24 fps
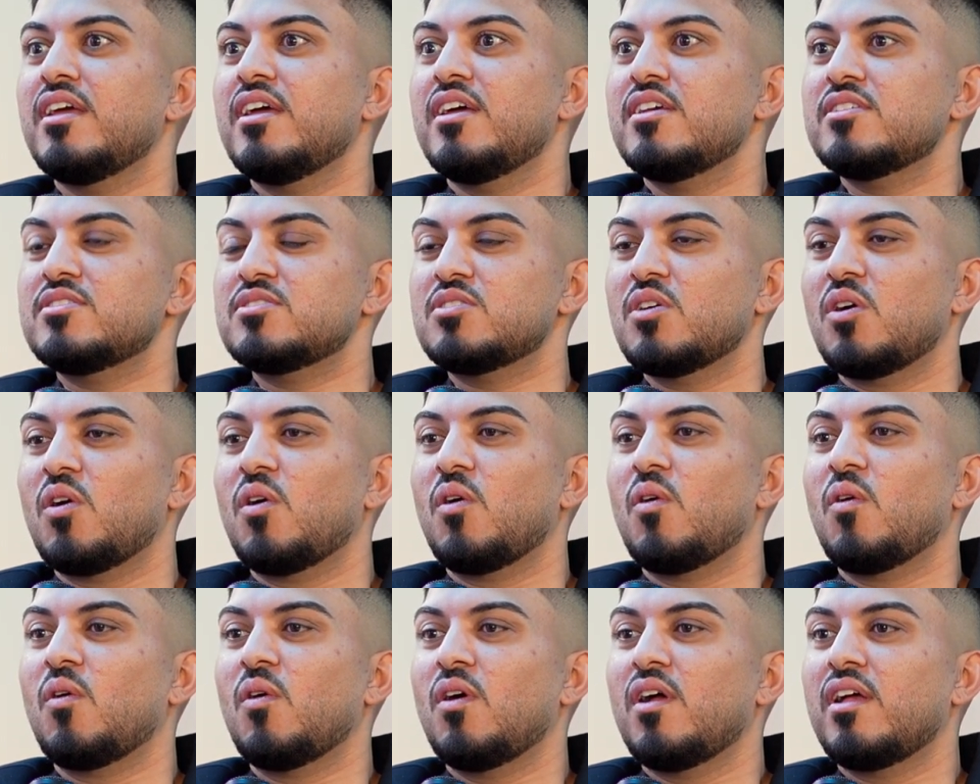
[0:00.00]

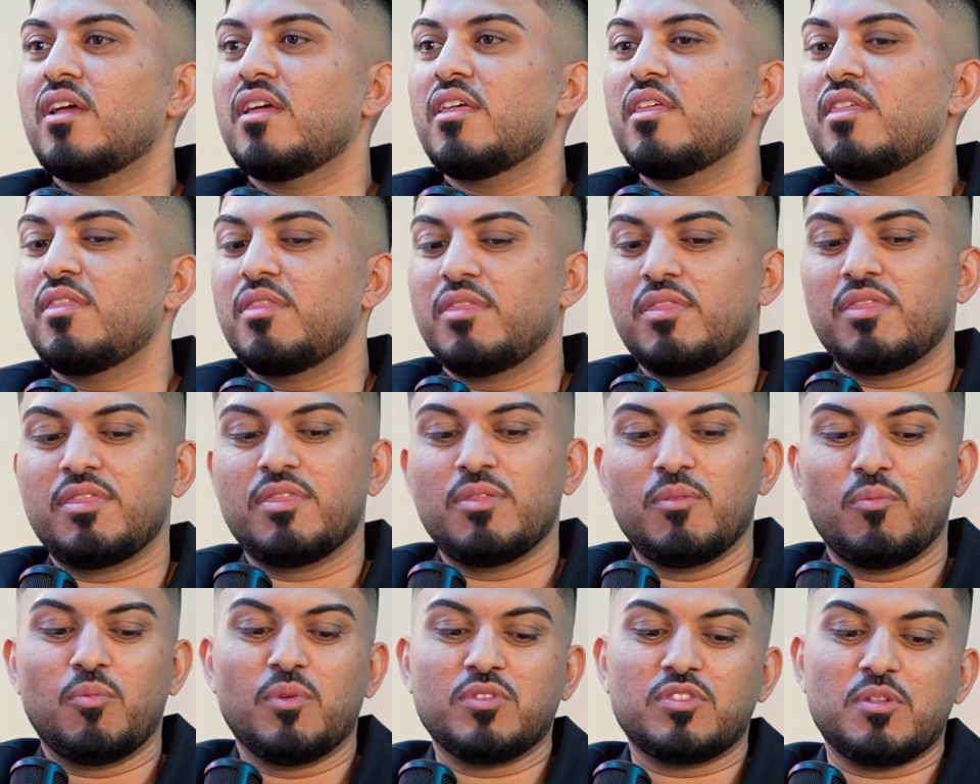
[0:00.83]
So
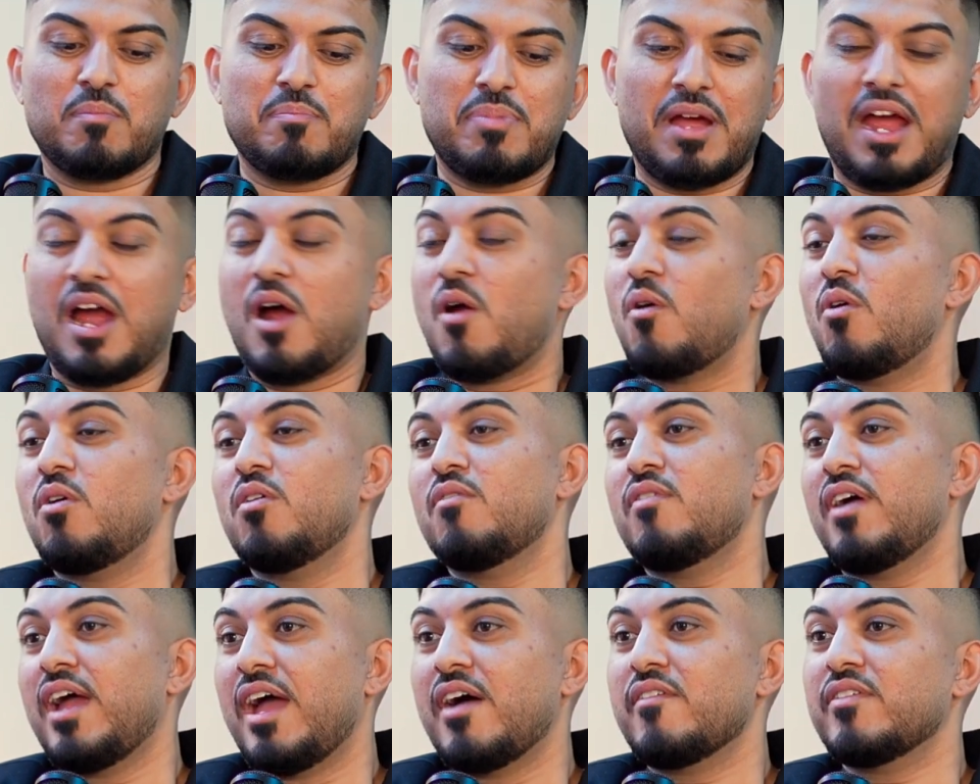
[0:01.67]
with the power of
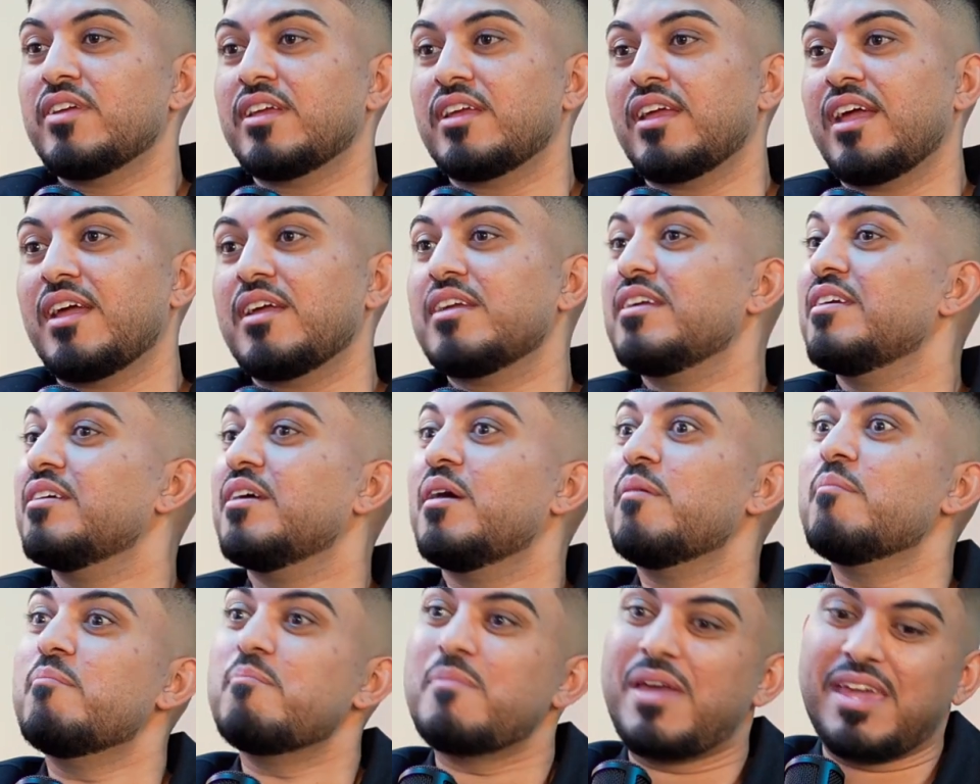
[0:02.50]
having a
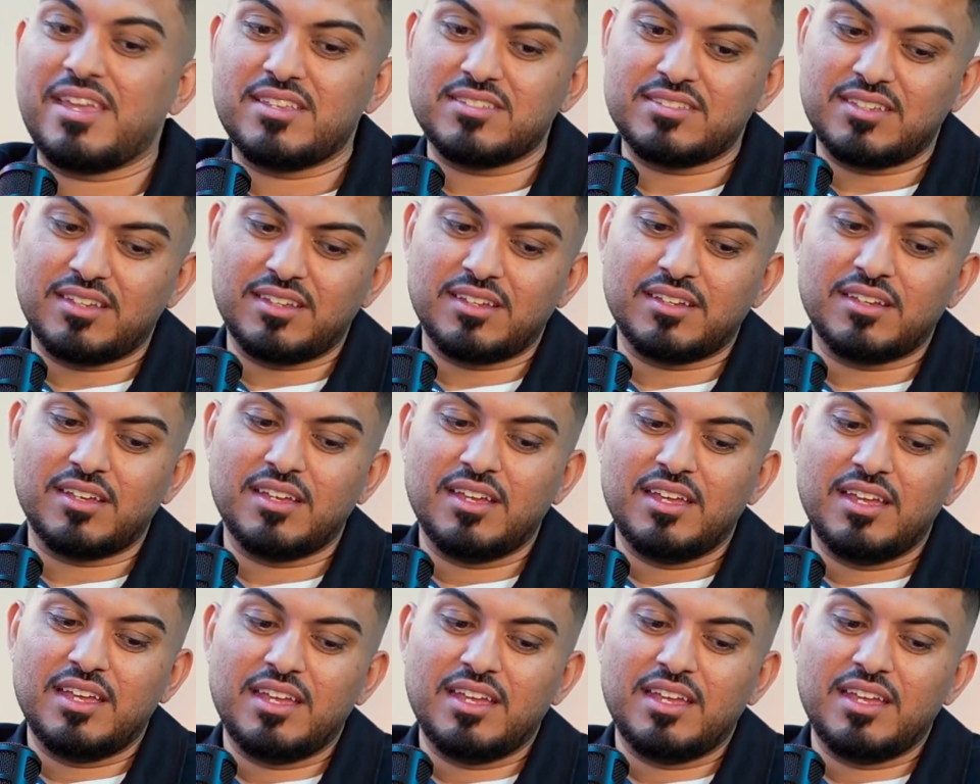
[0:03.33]
amazing